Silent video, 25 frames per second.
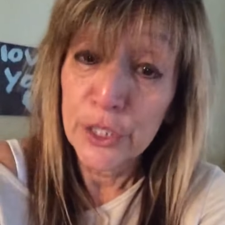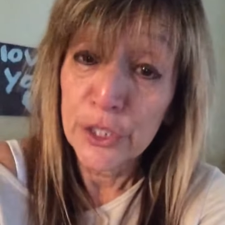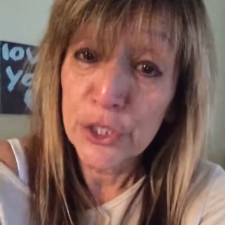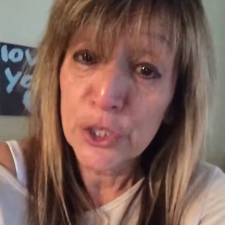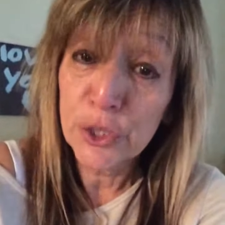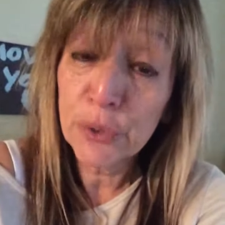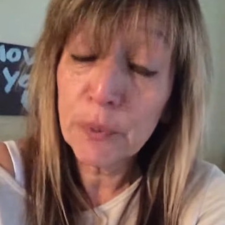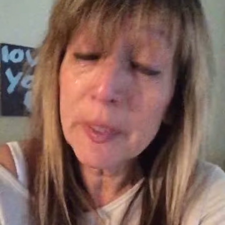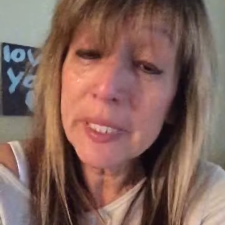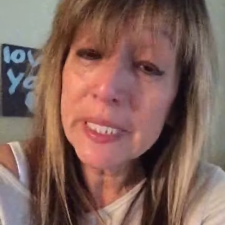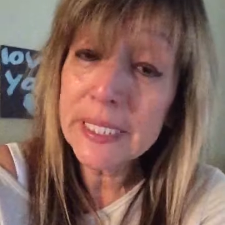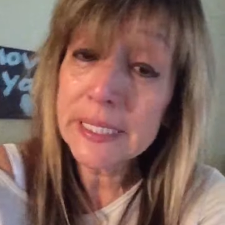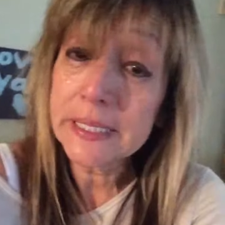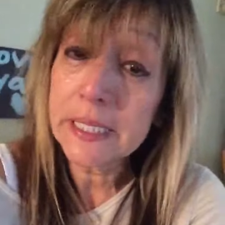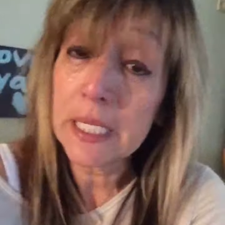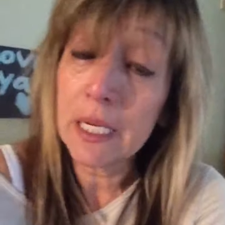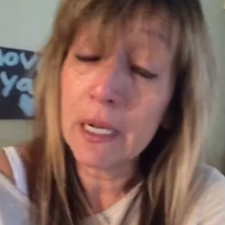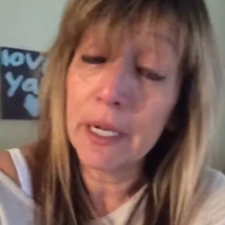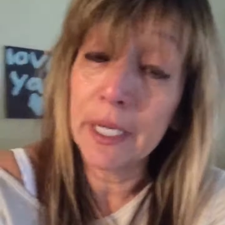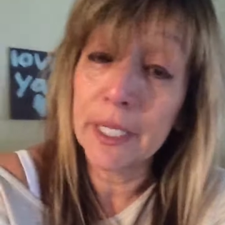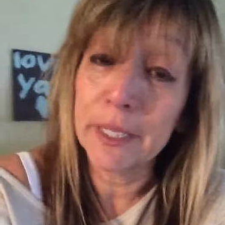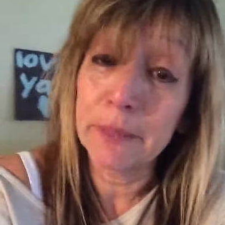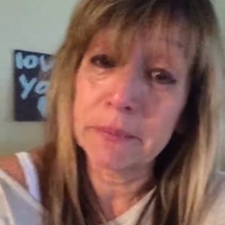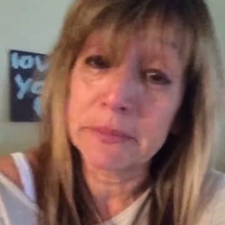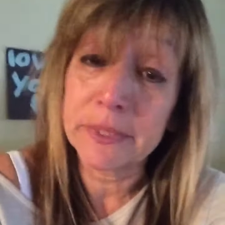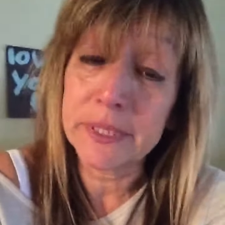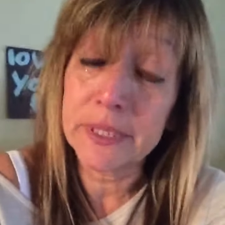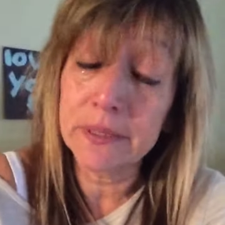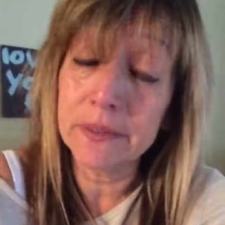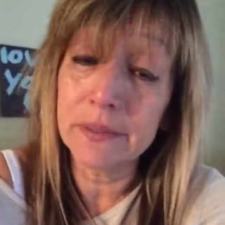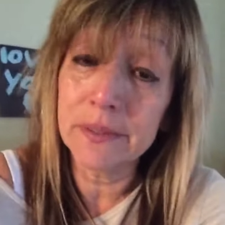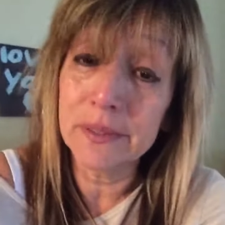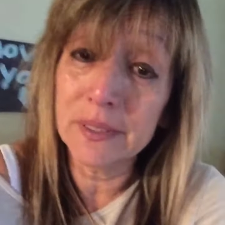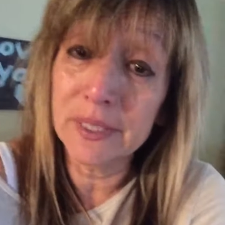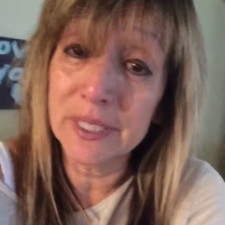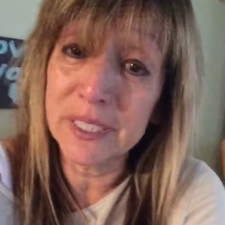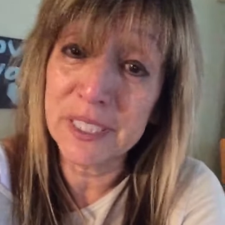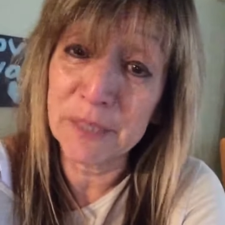Too many times
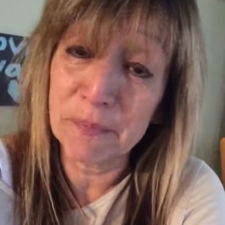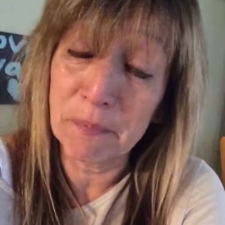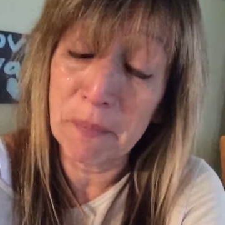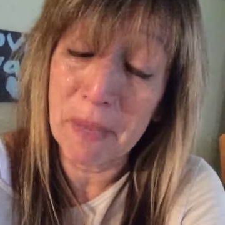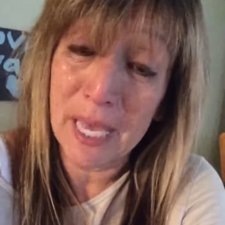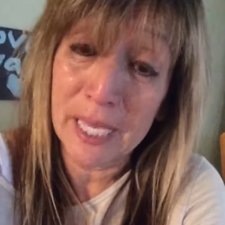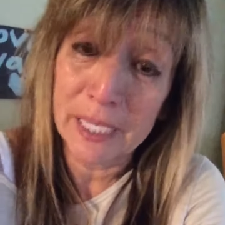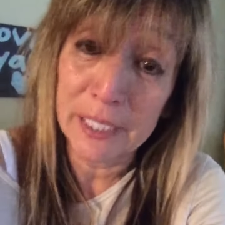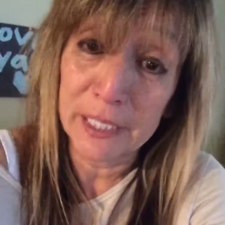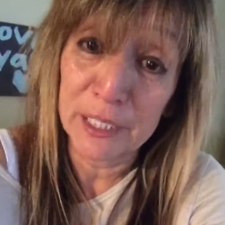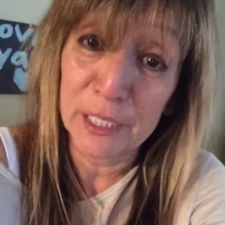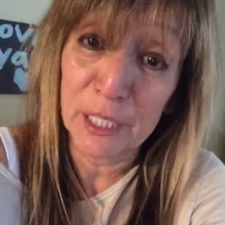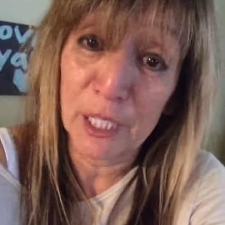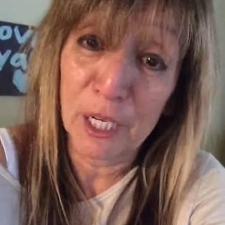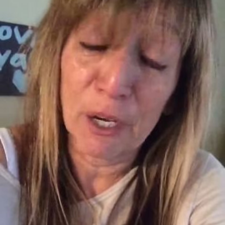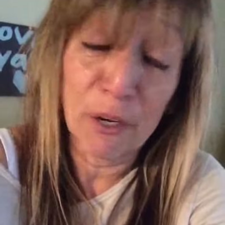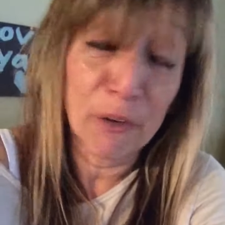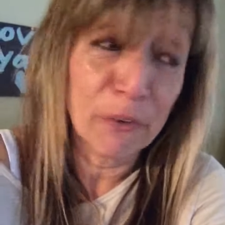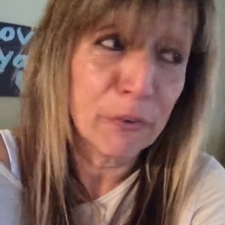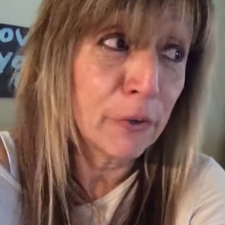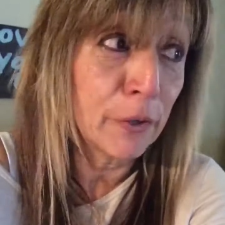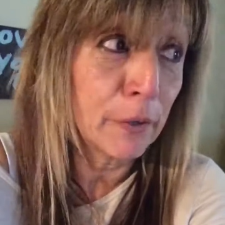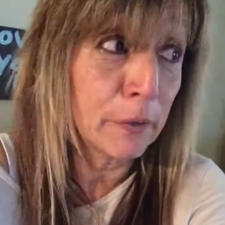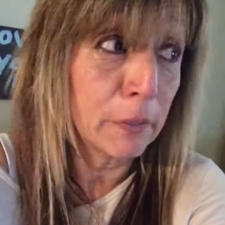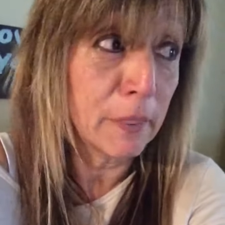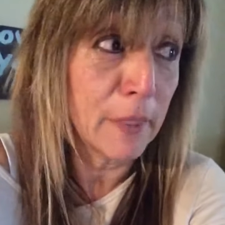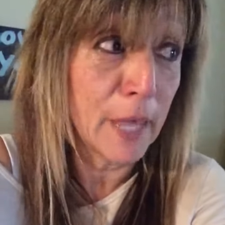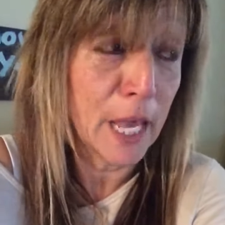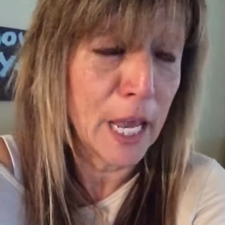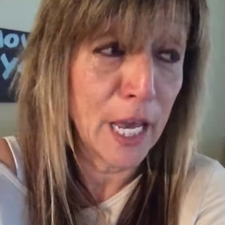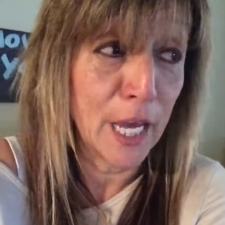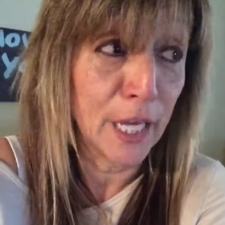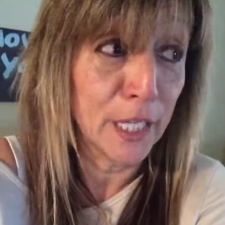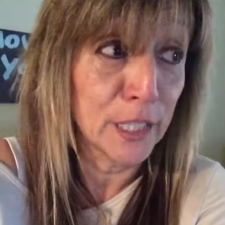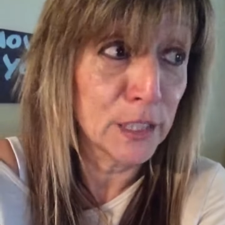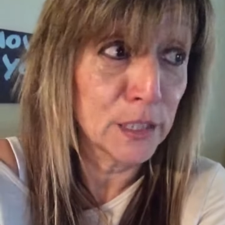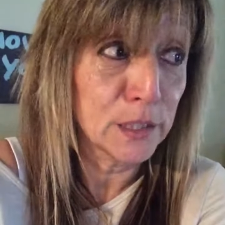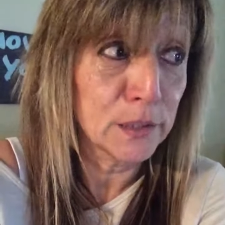it's bad enough
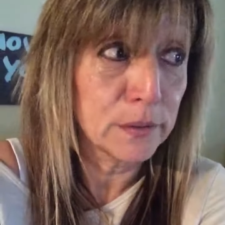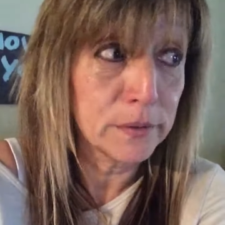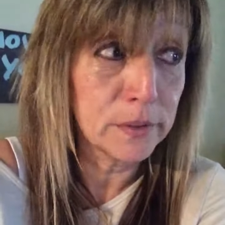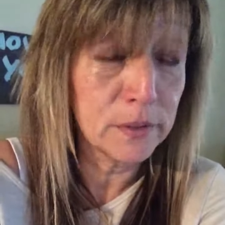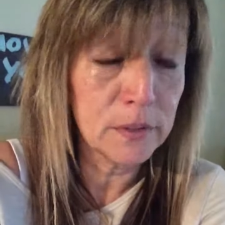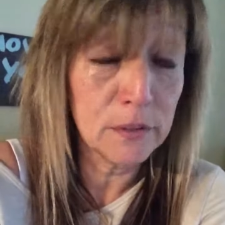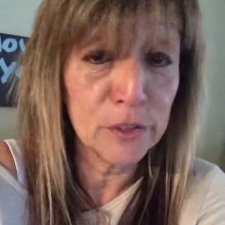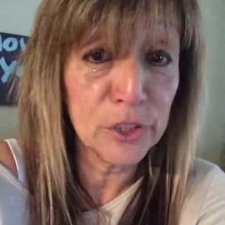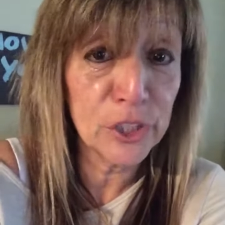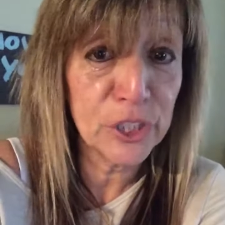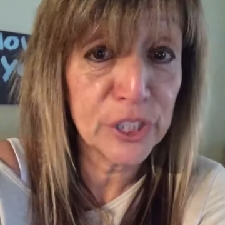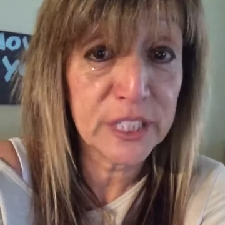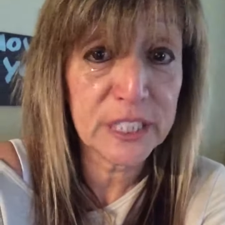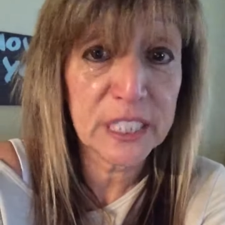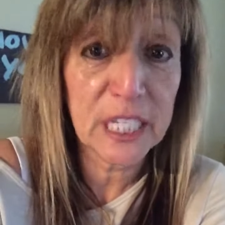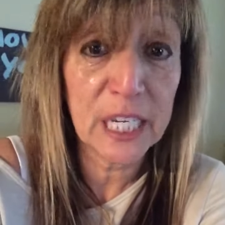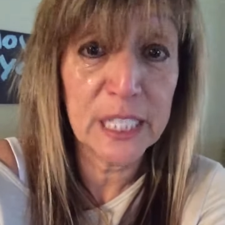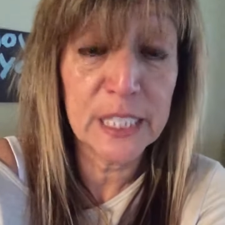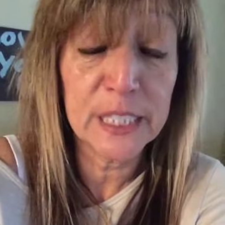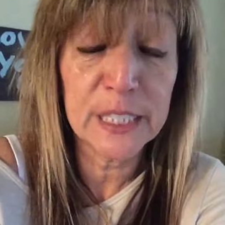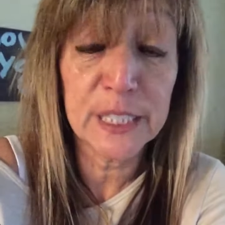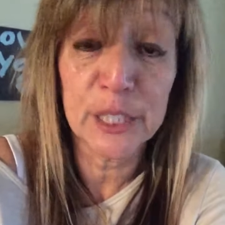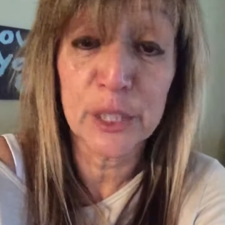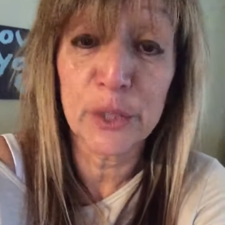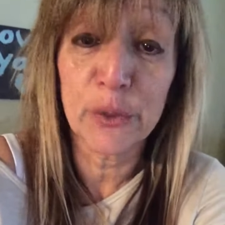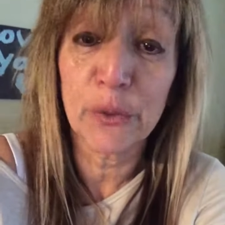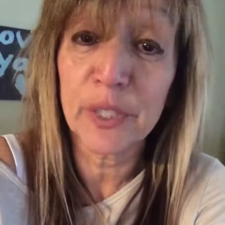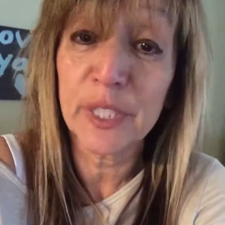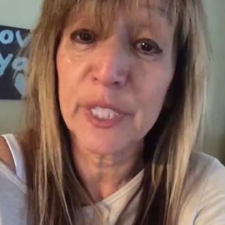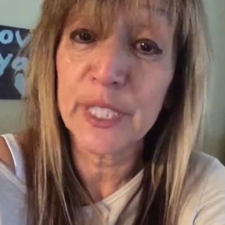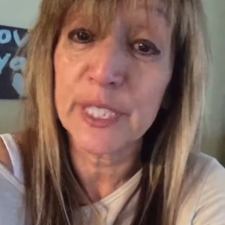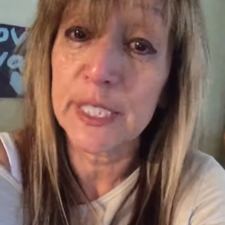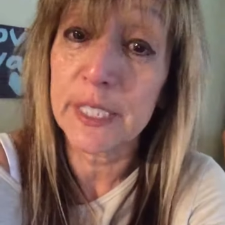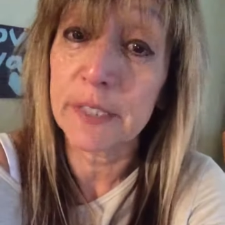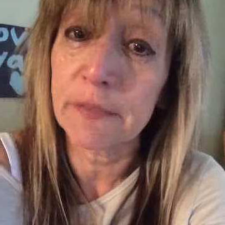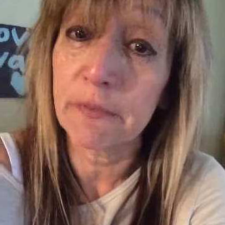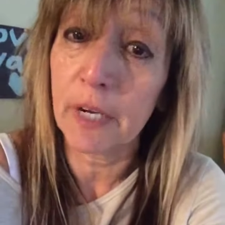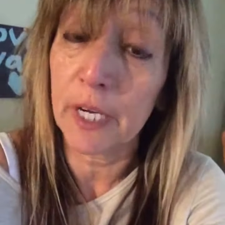that she's got to deal with
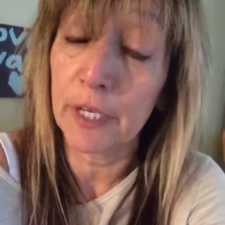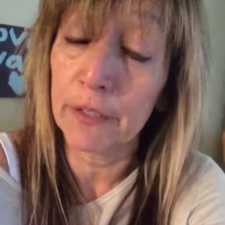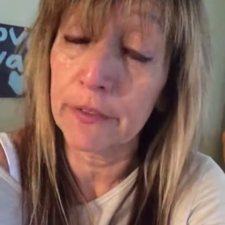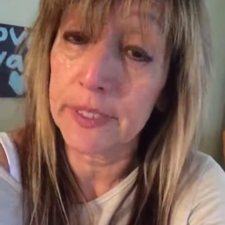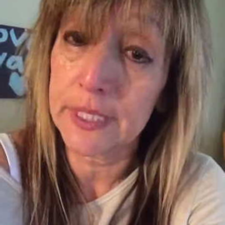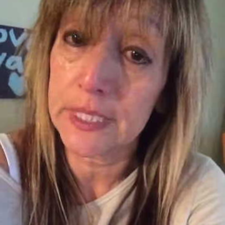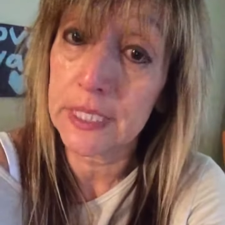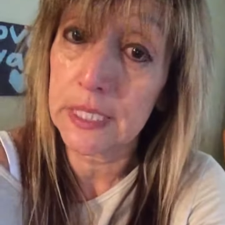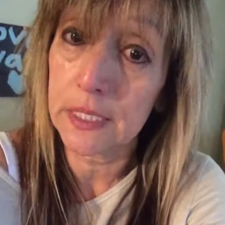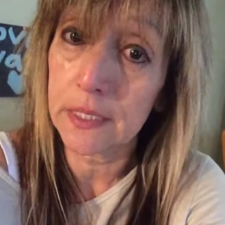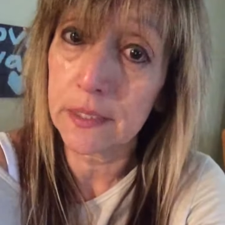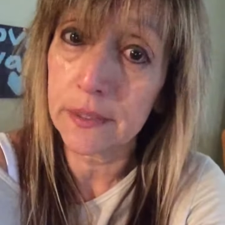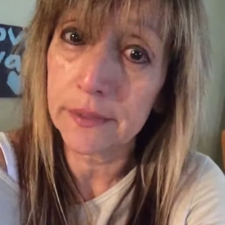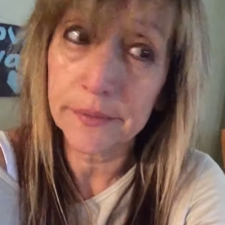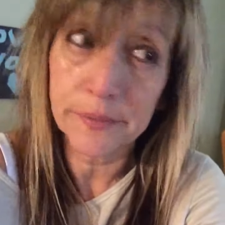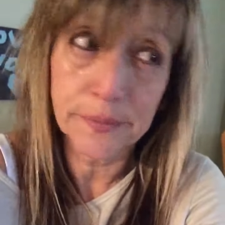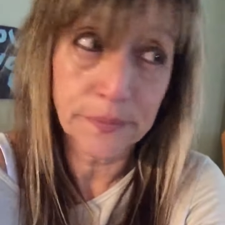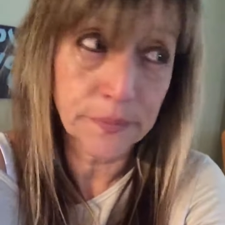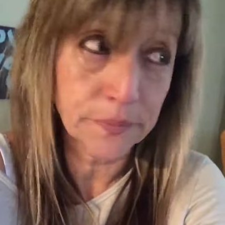these viruses